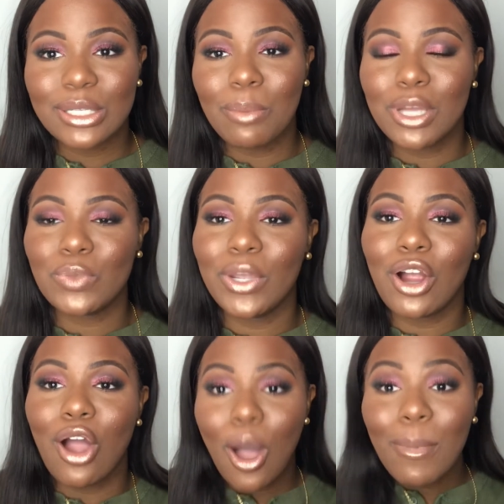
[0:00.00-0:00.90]
so much. We
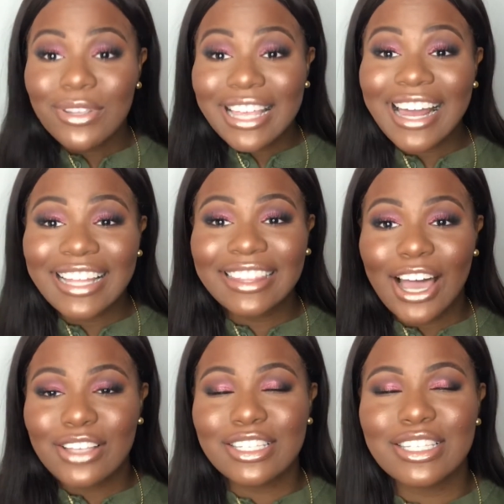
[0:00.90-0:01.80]
are almost at
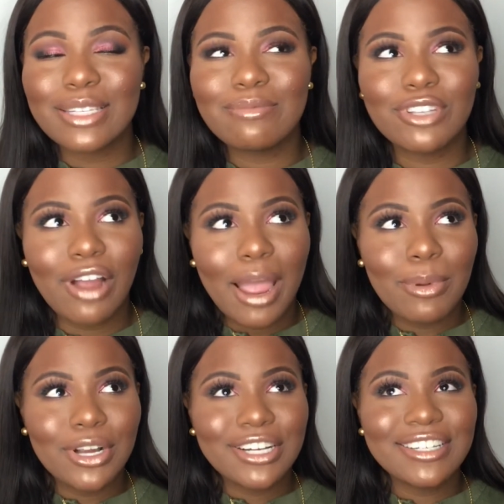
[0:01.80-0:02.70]
1,000
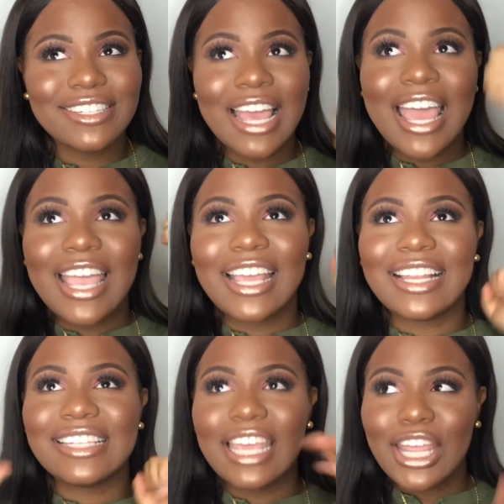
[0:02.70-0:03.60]
subscribers. It
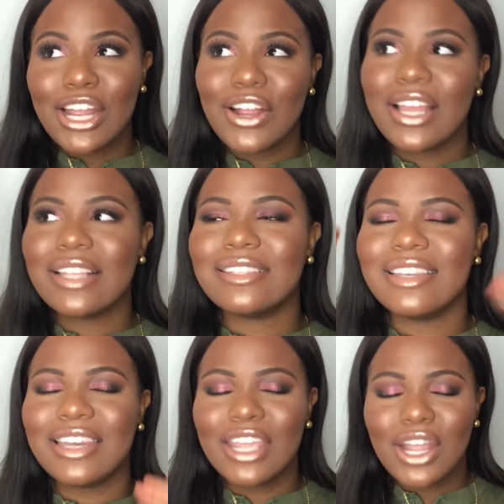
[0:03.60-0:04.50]
is here, it is
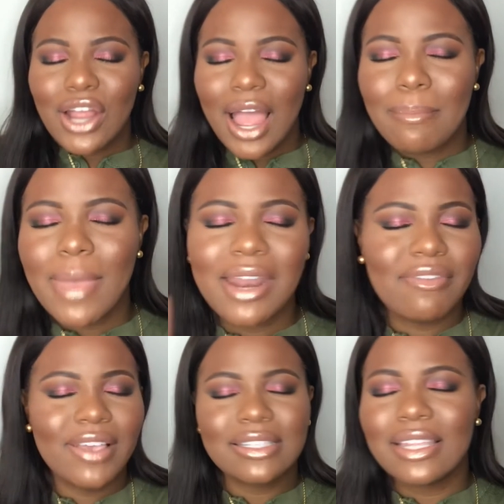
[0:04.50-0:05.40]
near. I'm
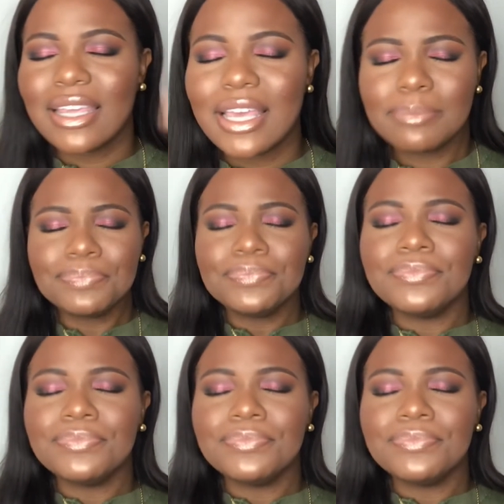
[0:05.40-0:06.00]
manifesting it.